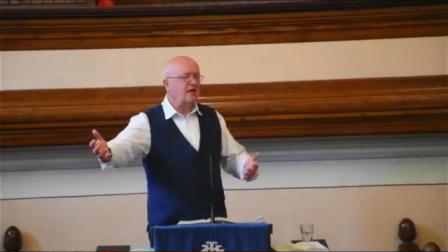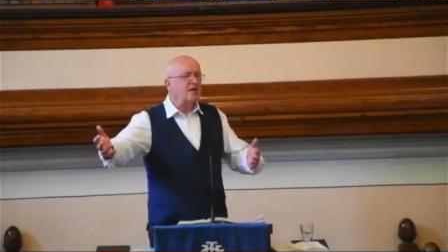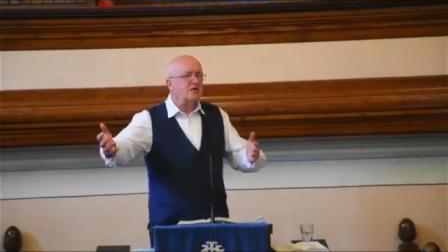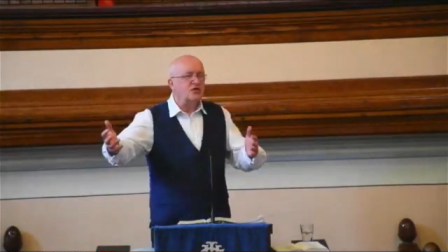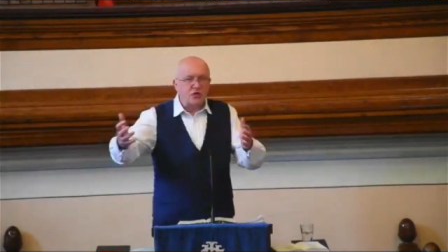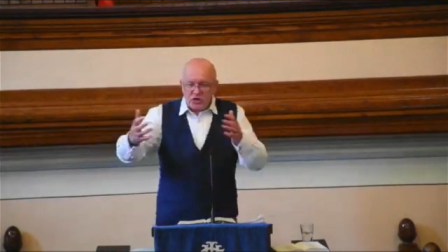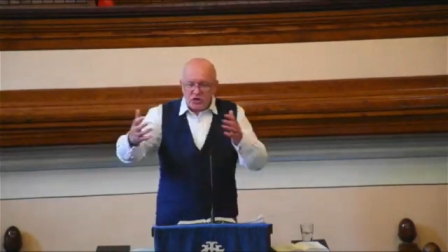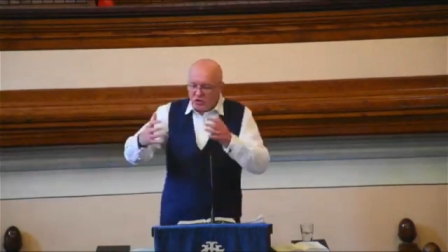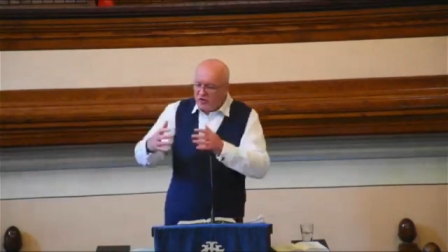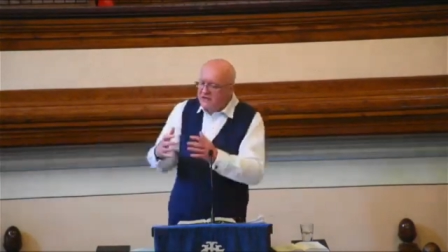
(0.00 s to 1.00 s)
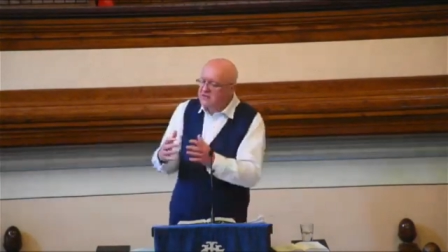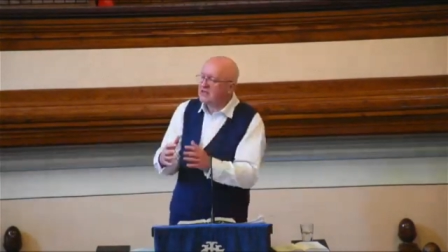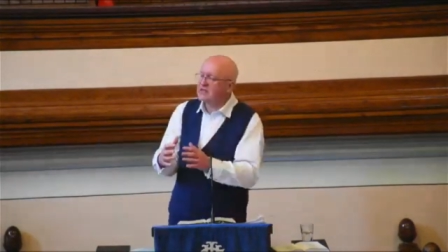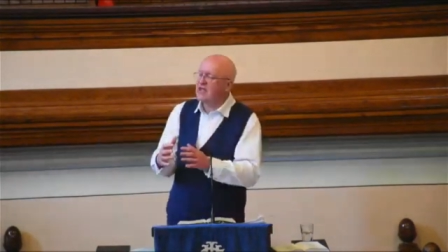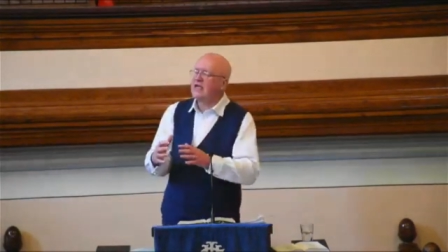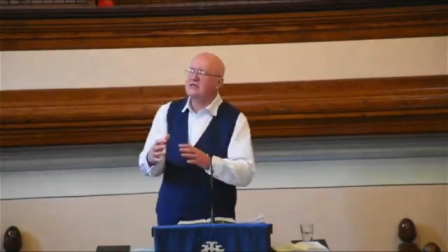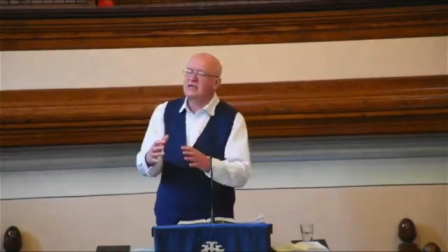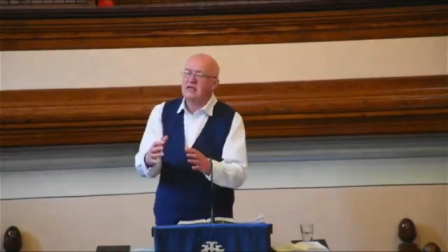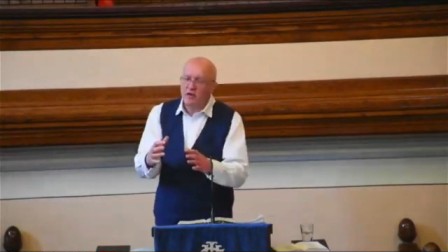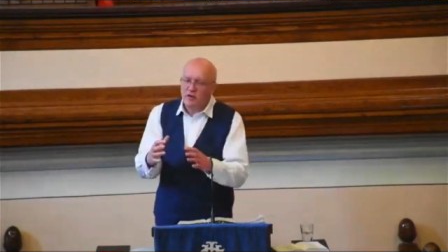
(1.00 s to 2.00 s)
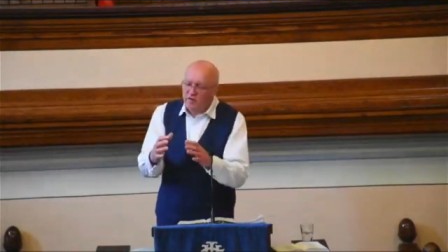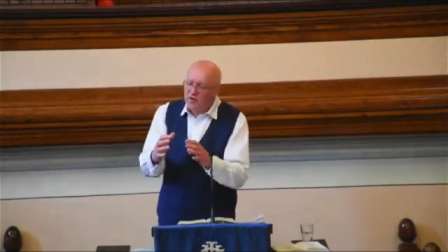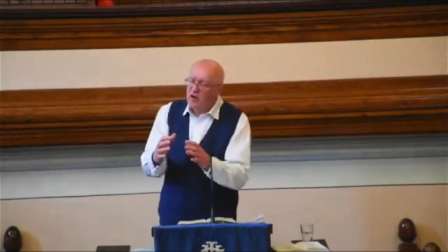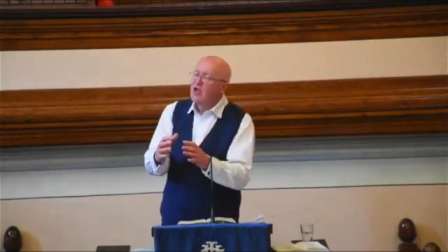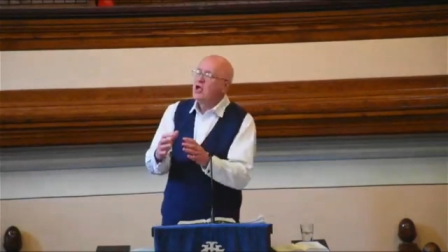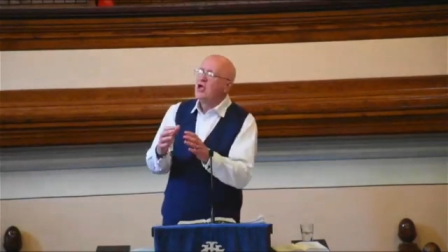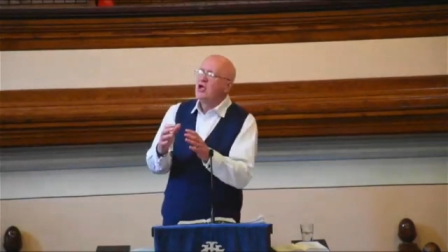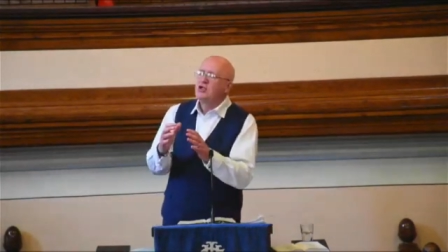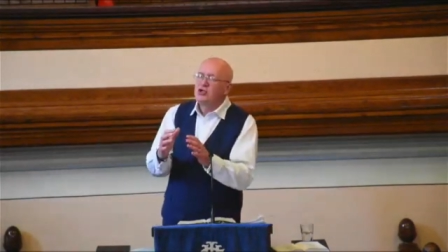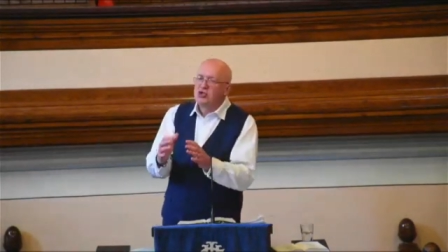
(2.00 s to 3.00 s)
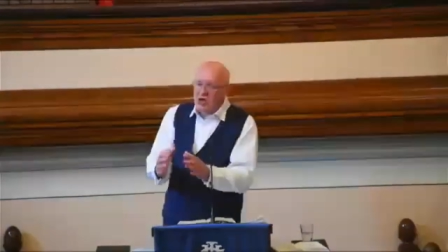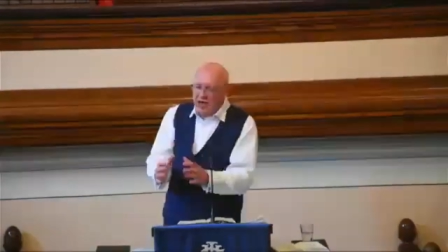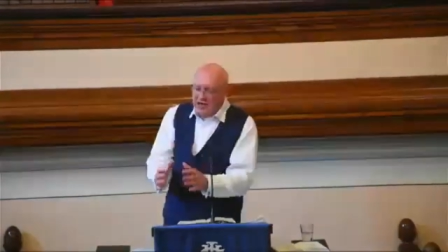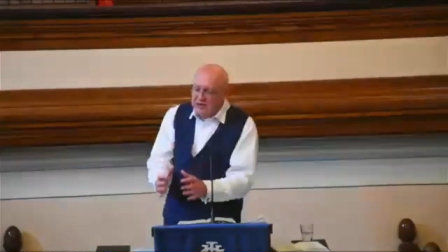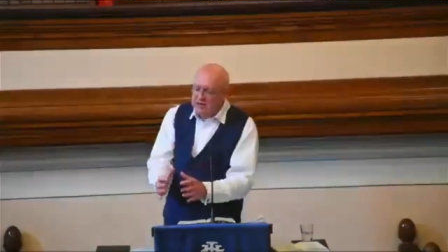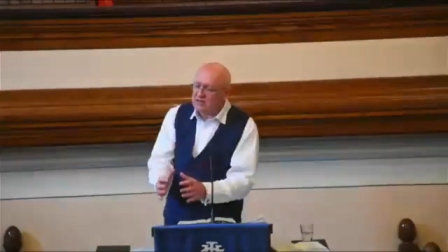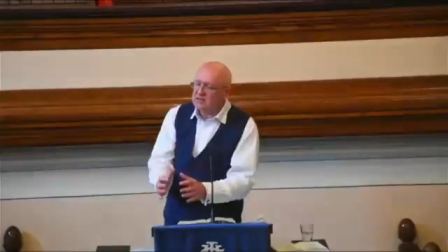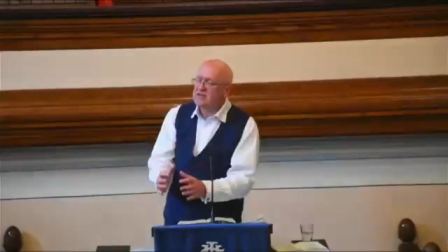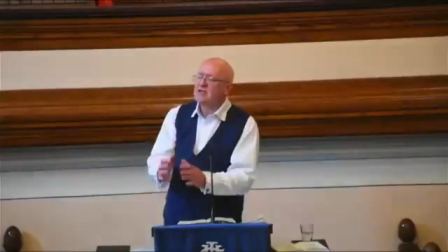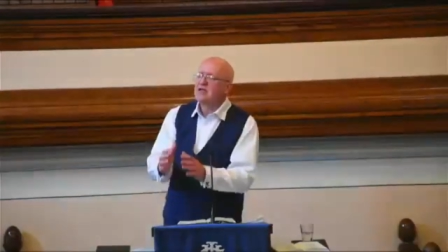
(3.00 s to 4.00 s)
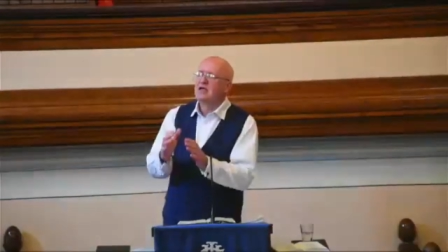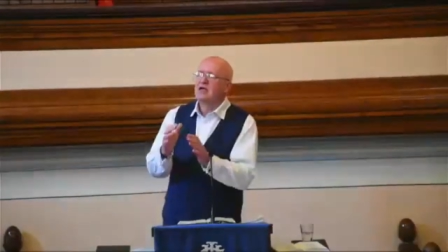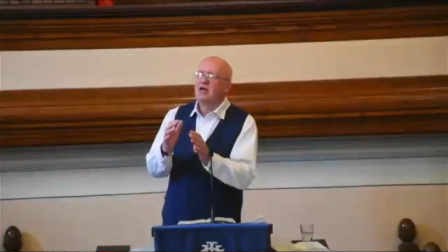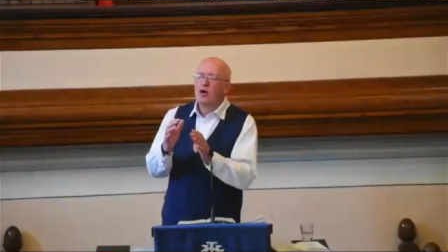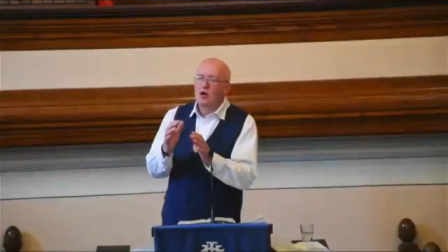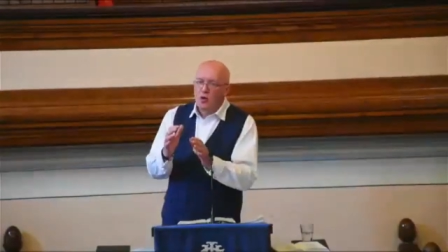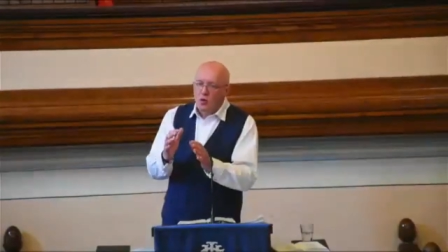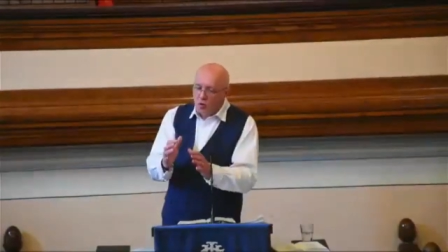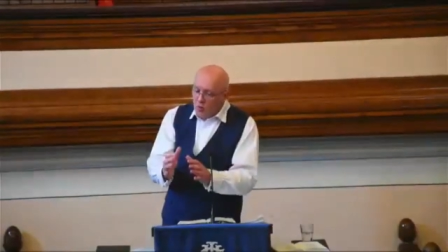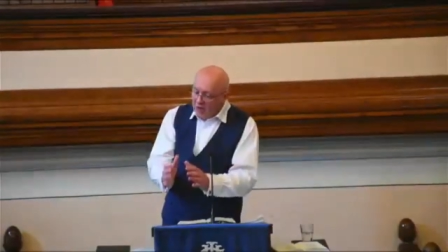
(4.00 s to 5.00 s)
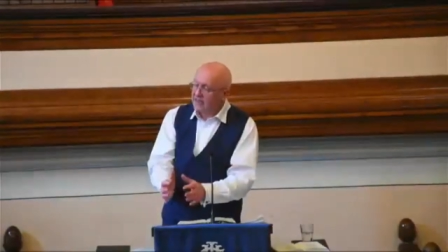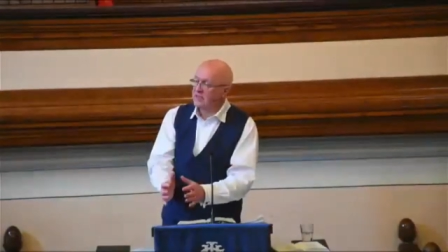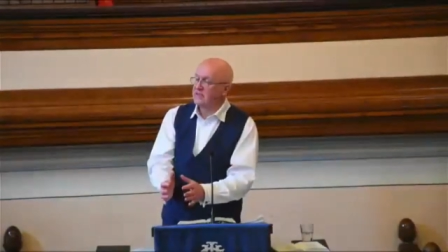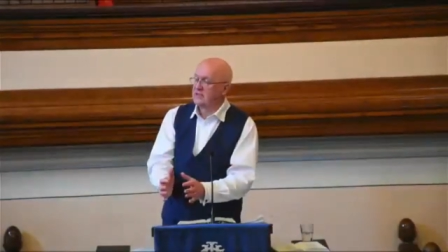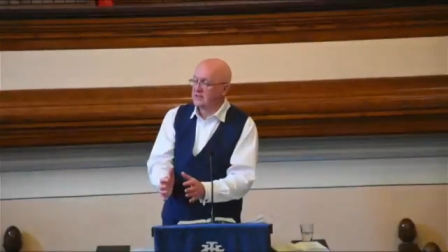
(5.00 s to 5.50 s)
So here is this idea of just wait.